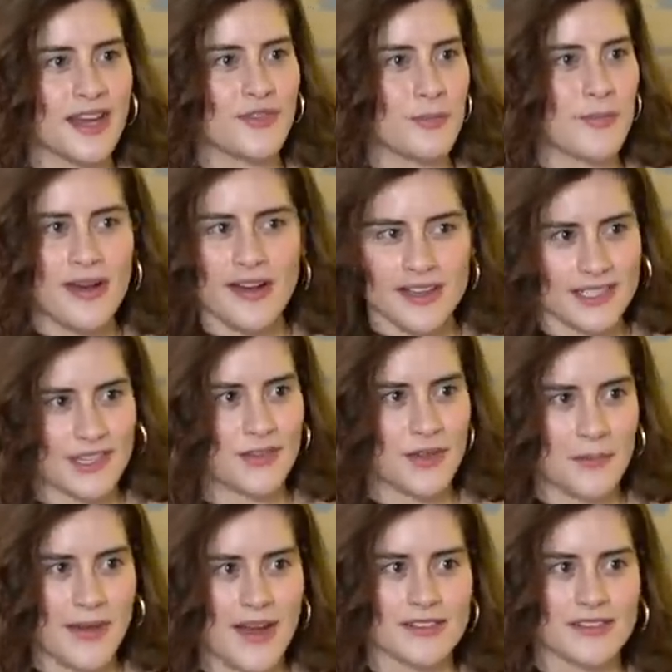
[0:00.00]
to have a positive
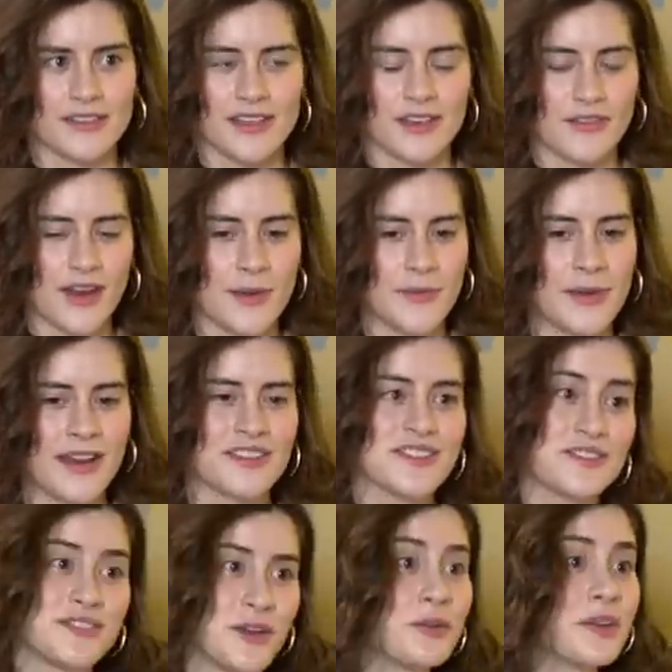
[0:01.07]
impact on the environment, I
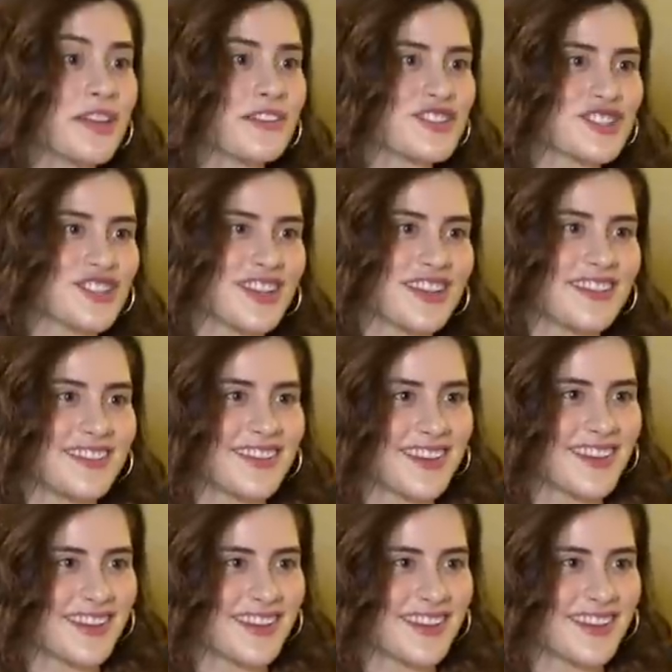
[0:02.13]
just don't give a shit.